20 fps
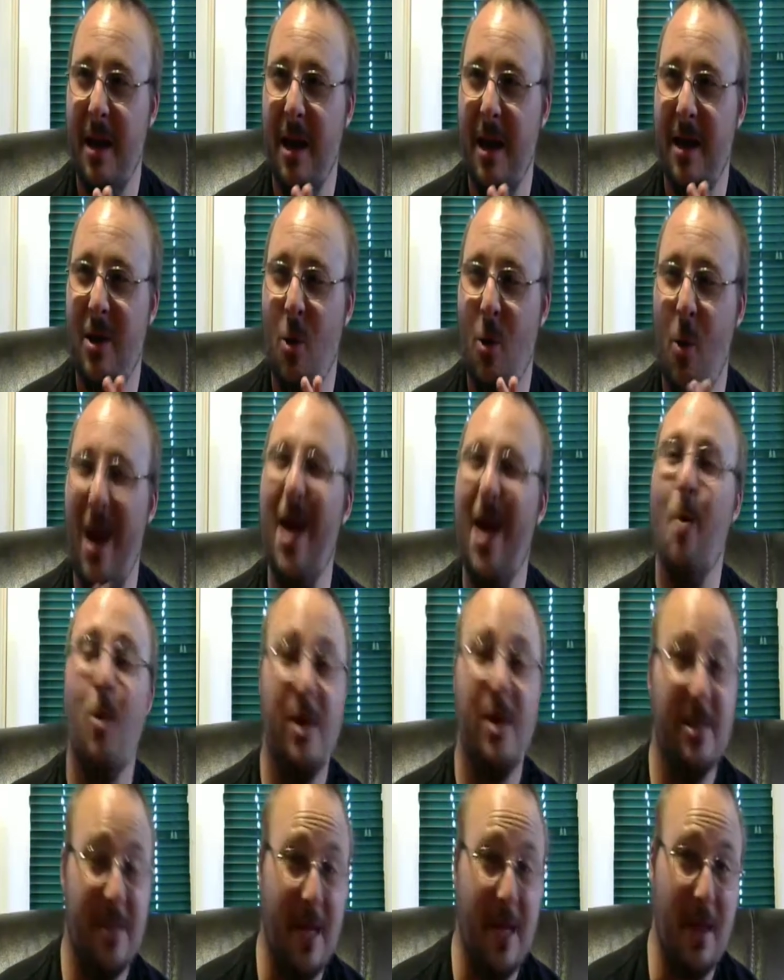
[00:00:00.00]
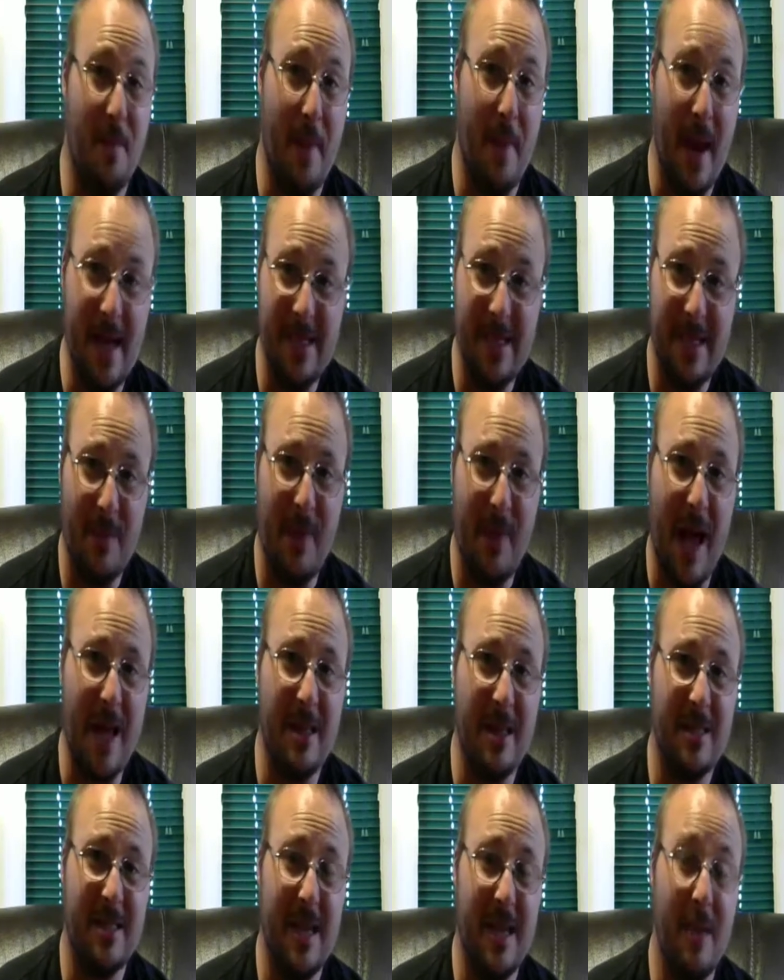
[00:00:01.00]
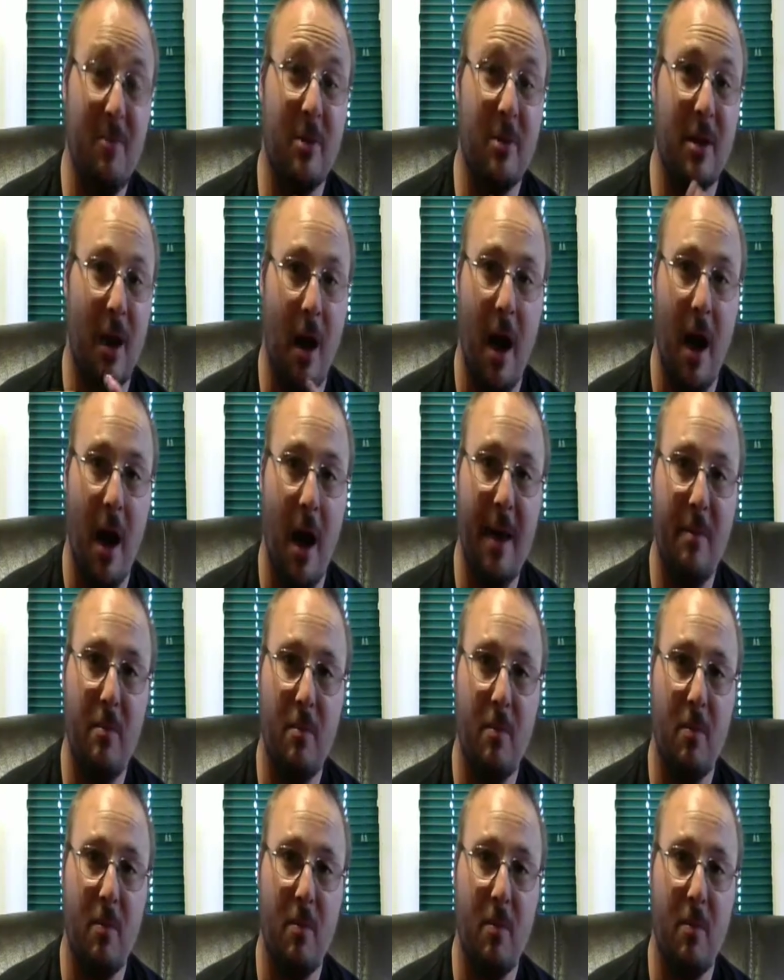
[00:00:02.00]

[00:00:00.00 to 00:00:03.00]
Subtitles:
In a way, I want to say the pacing, but at the same time,